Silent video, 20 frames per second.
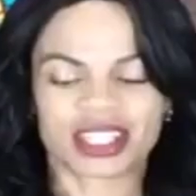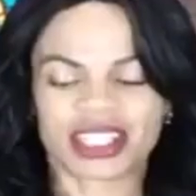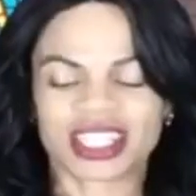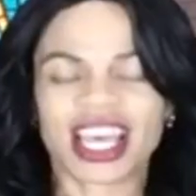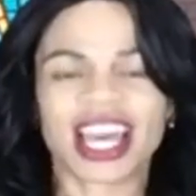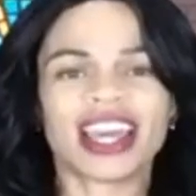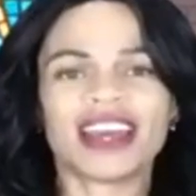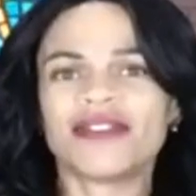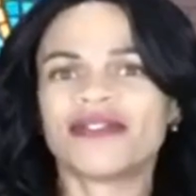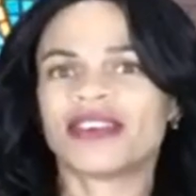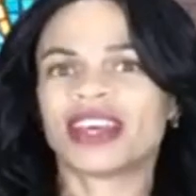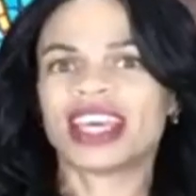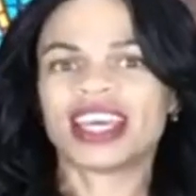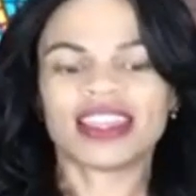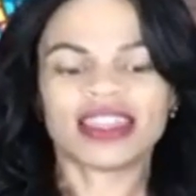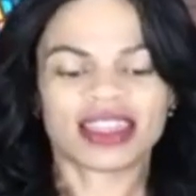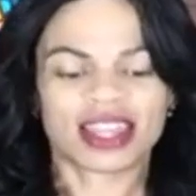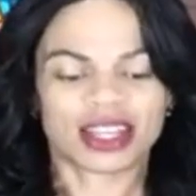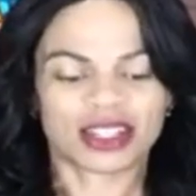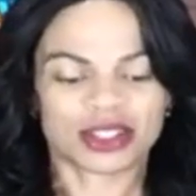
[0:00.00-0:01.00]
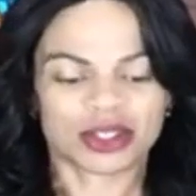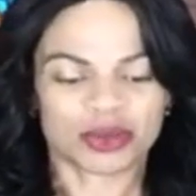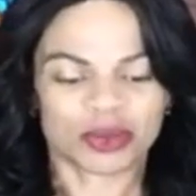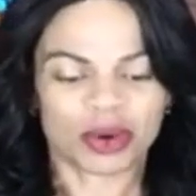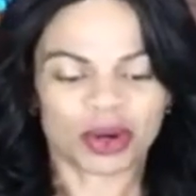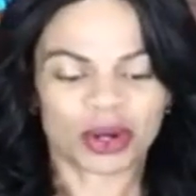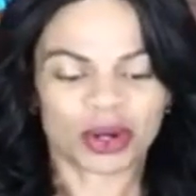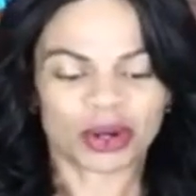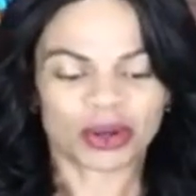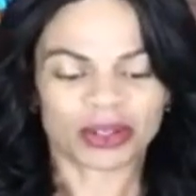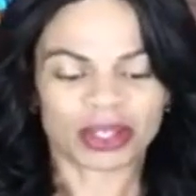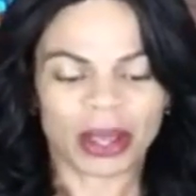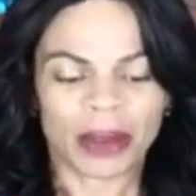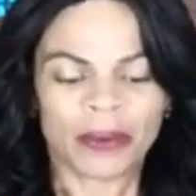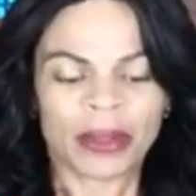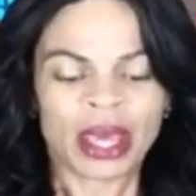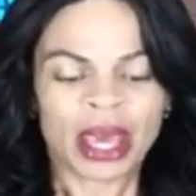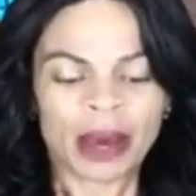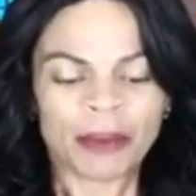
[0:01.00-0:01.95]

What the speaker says: safe in this world.